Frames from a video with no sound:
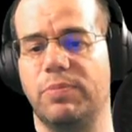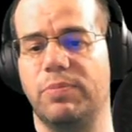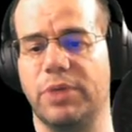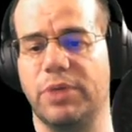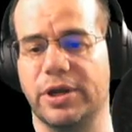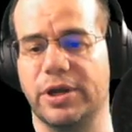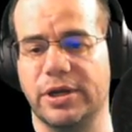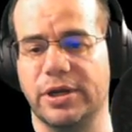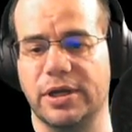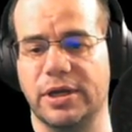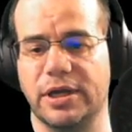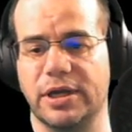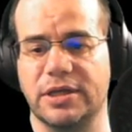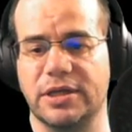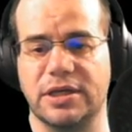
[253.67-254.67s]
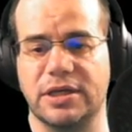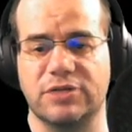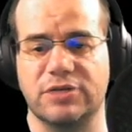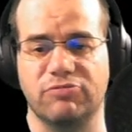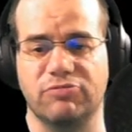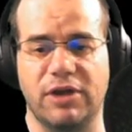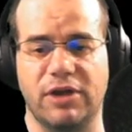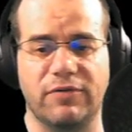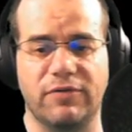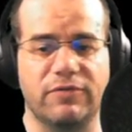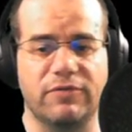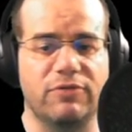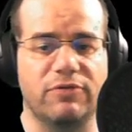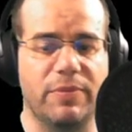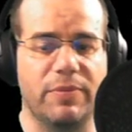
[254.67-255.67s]
But it's irrelevant
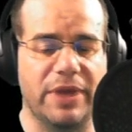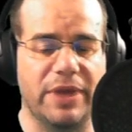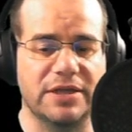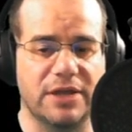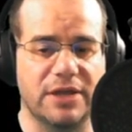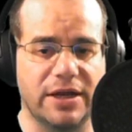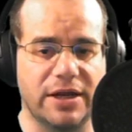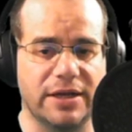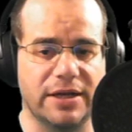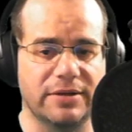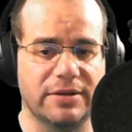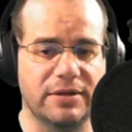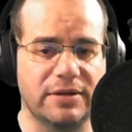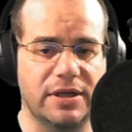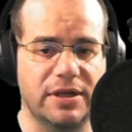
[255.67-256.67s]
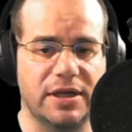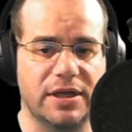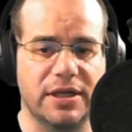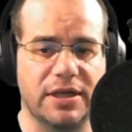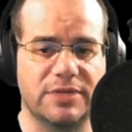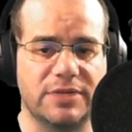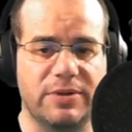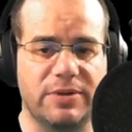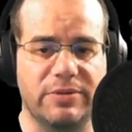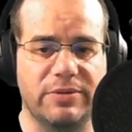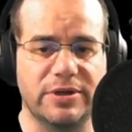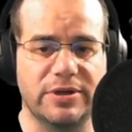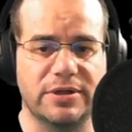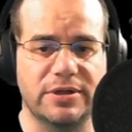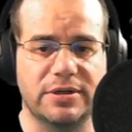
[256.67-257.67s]
for a baselining experiment.
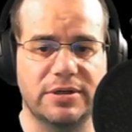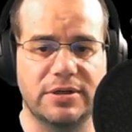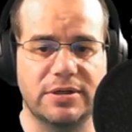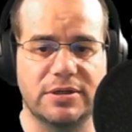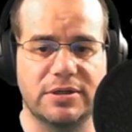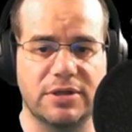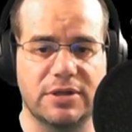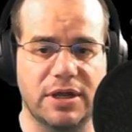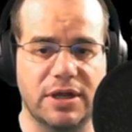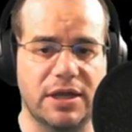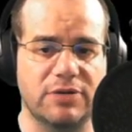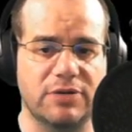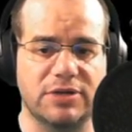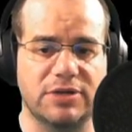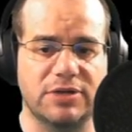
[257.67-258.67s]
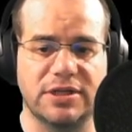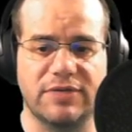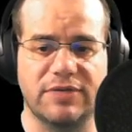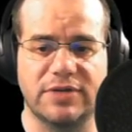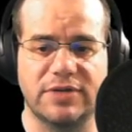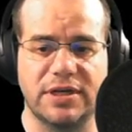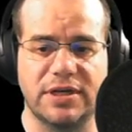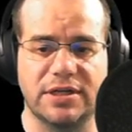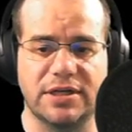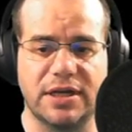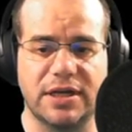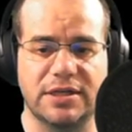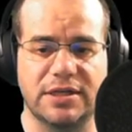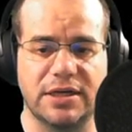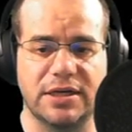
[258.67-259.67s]
So here you'll see 17s,
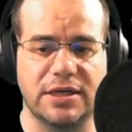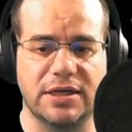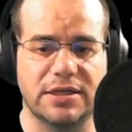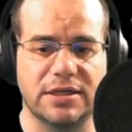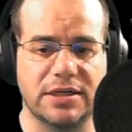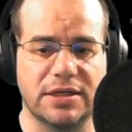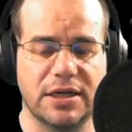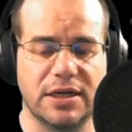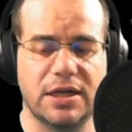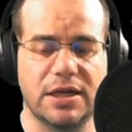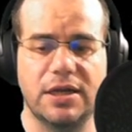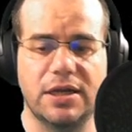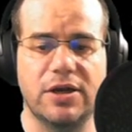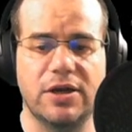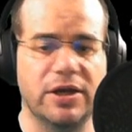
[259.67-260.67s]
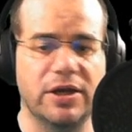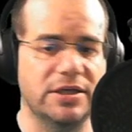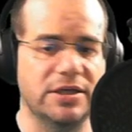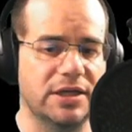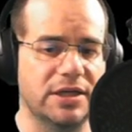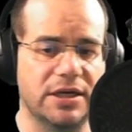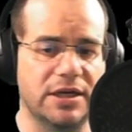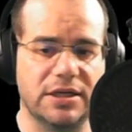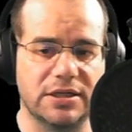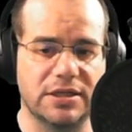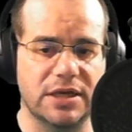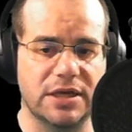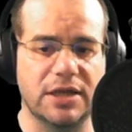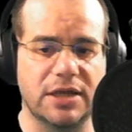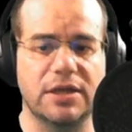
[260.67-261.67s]
18s, 19s,
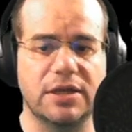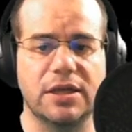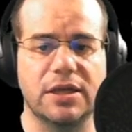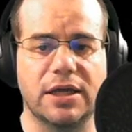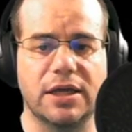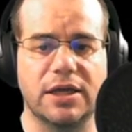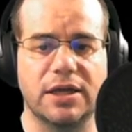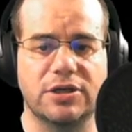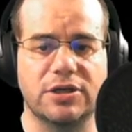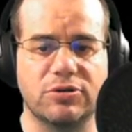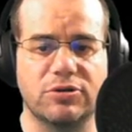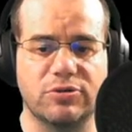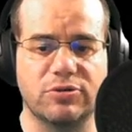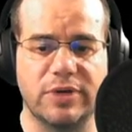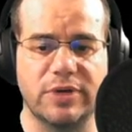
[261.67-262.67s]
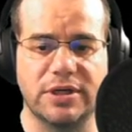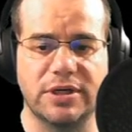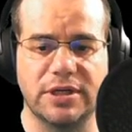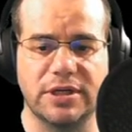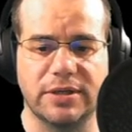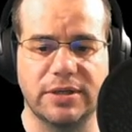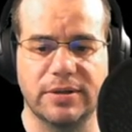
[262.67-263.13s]
and the occasional 20.